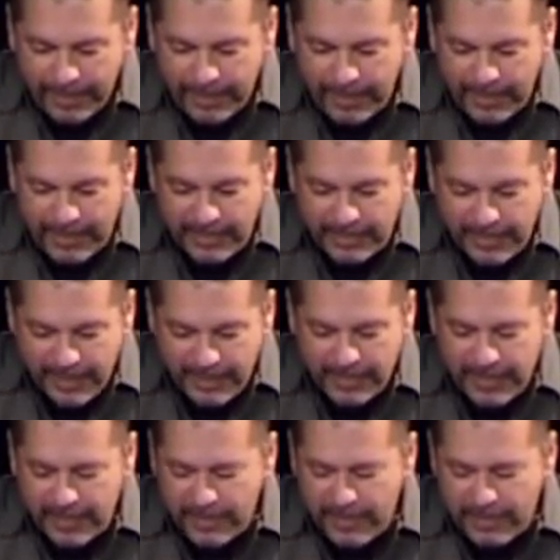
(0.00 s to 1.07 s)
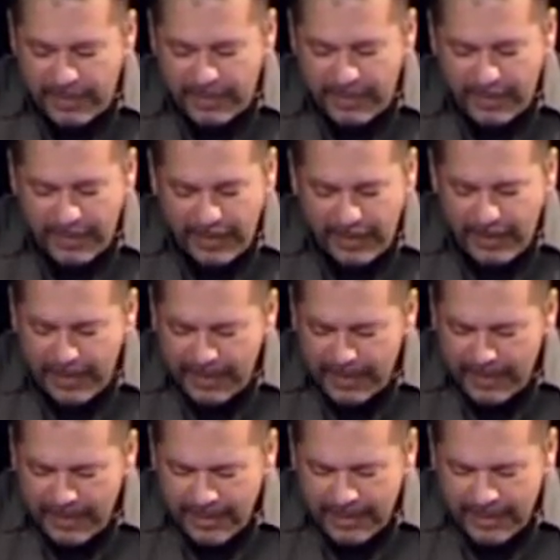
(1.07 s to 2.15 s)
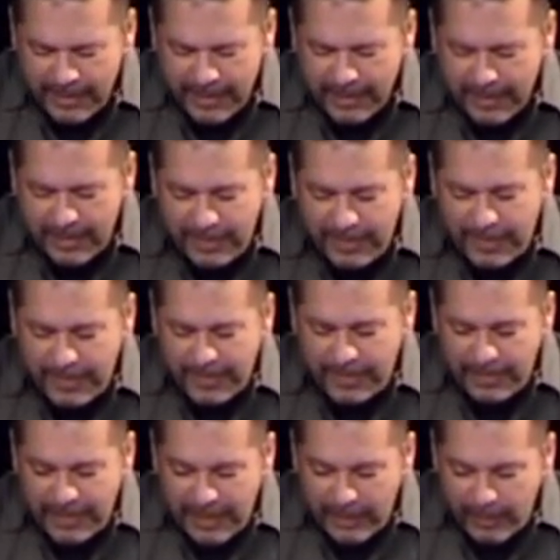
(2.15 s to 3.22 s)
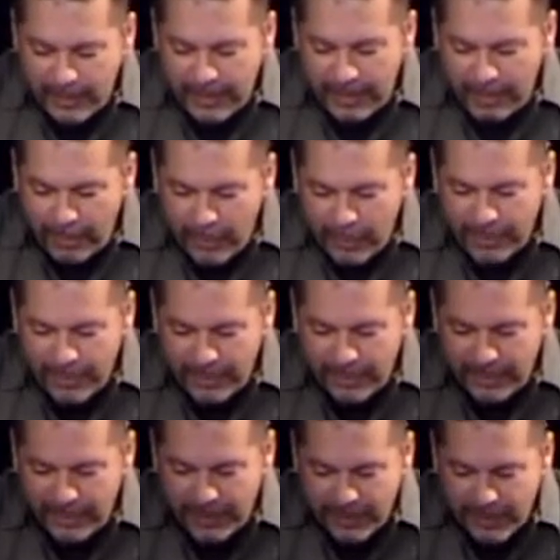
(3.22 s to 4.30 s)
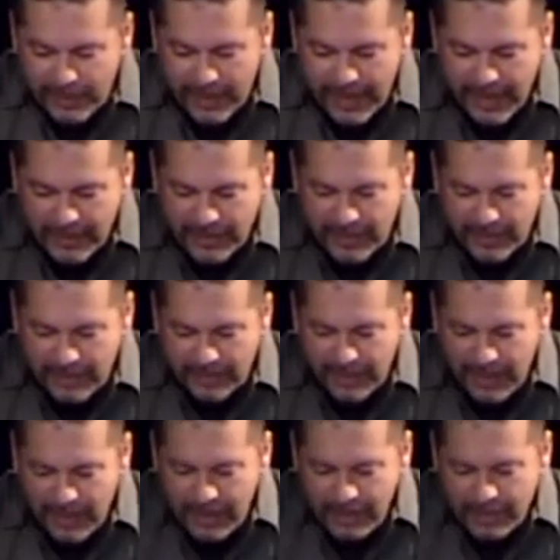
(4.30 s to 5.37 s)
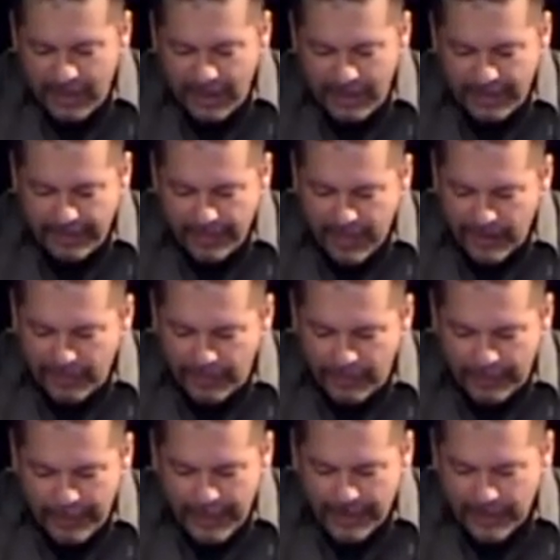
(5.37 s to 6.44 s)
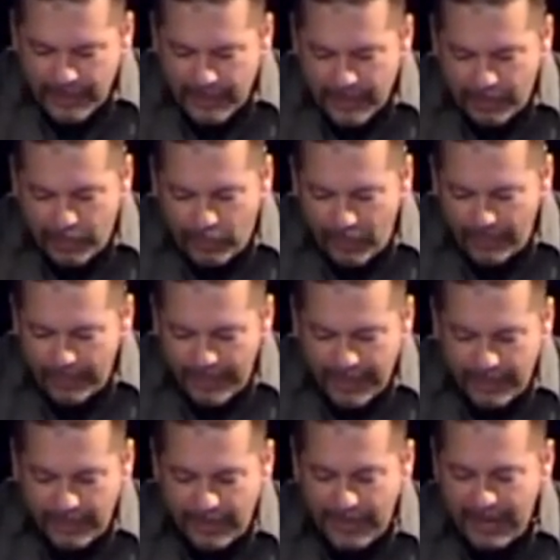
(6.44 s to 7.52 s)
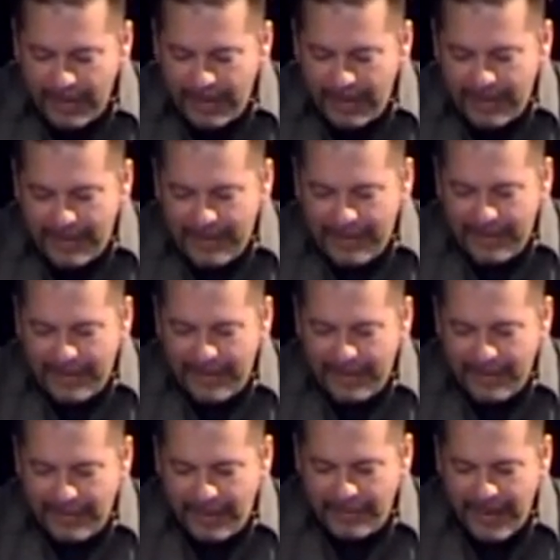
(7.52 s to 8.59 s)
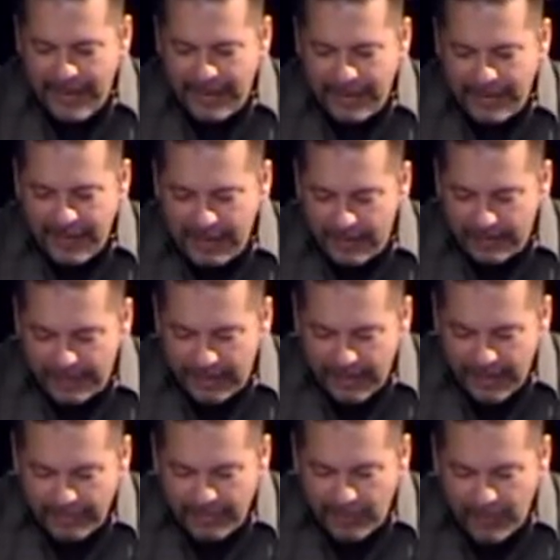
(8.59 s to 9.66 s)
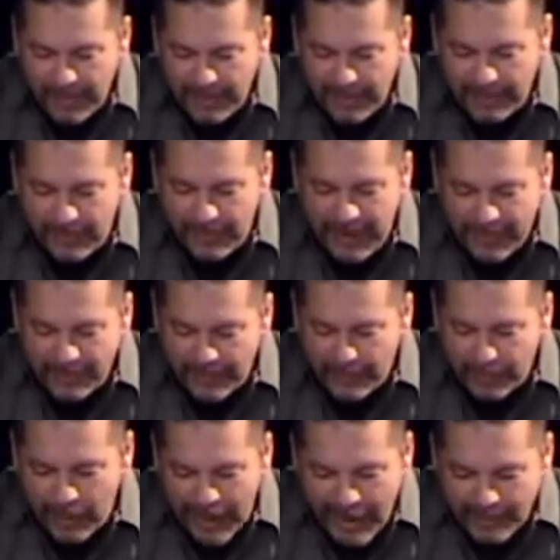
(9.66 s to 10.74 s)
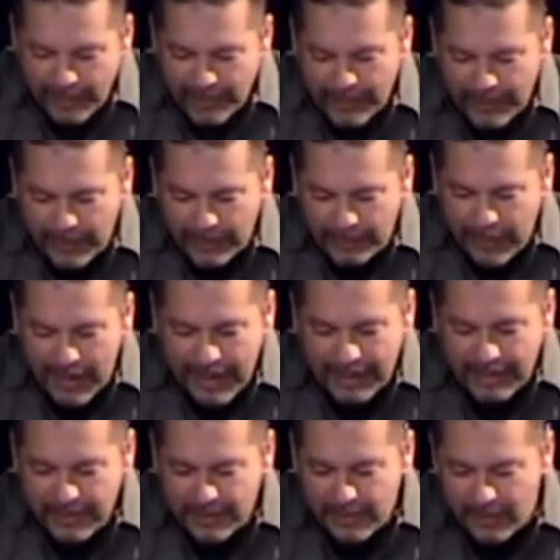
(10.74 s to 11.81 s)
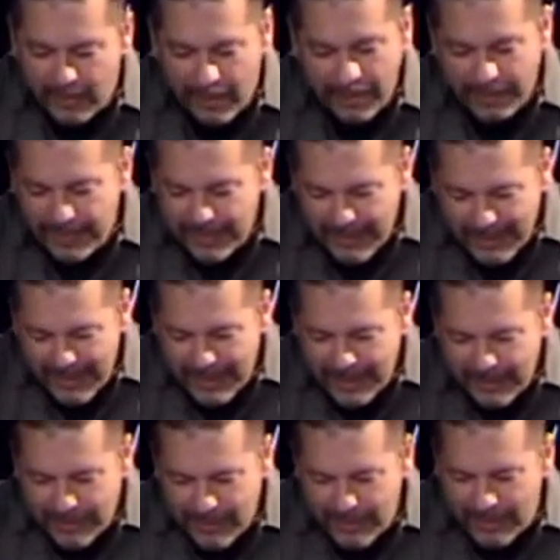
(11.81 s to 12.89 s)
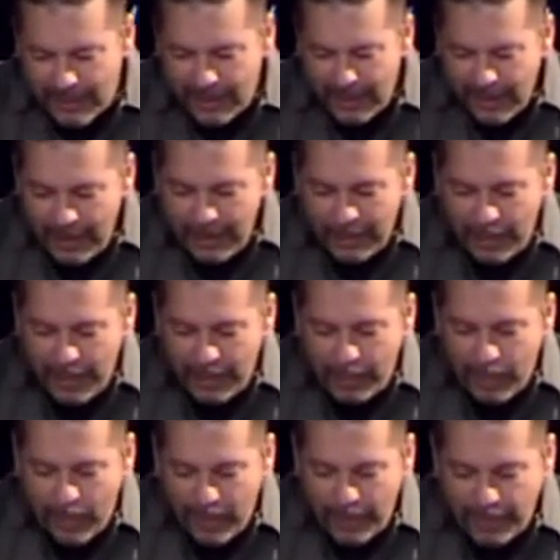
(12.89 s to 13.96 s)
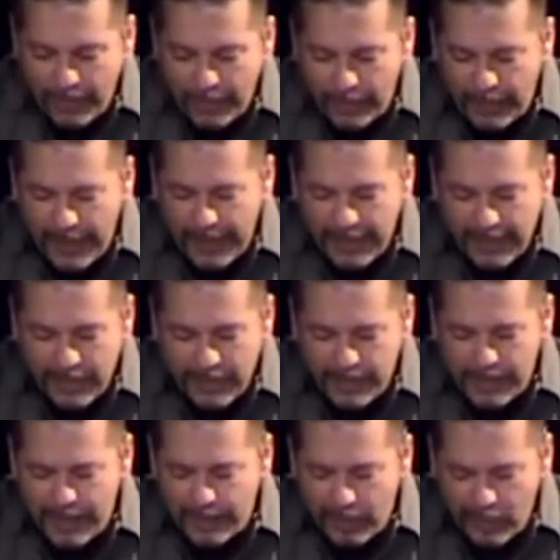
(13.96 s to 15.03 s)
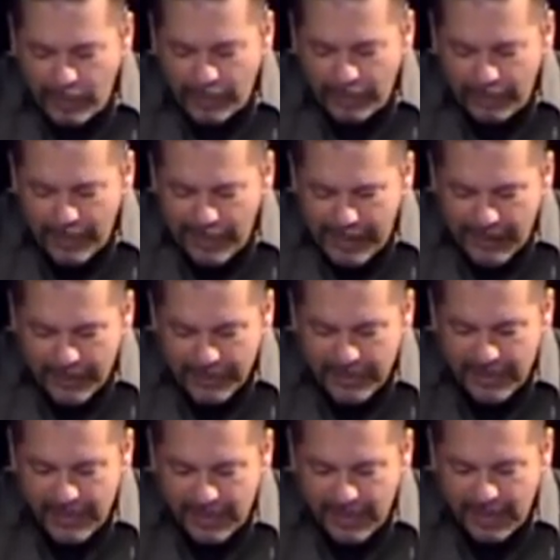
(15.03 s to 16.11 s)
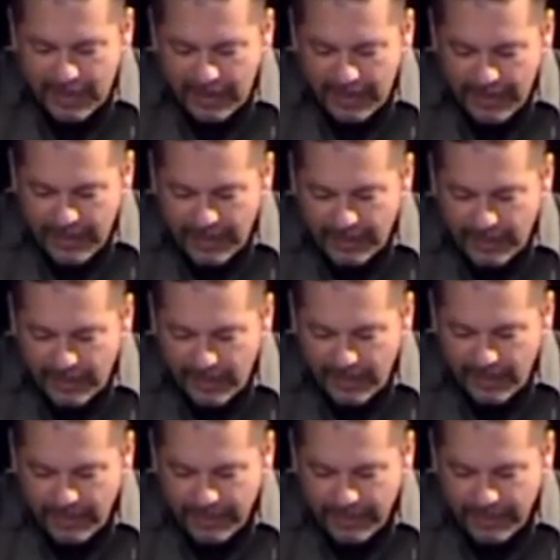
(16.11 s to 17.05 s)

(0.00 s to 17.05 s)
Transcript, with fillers: They're in distance or they're in uh, they're dealing with emotional distress or father they've gone through a big disappointment or they've had a death of a loved one or they're having problems with their bodies or all these things that are being a part of a planet that's been broken by our sin and our evil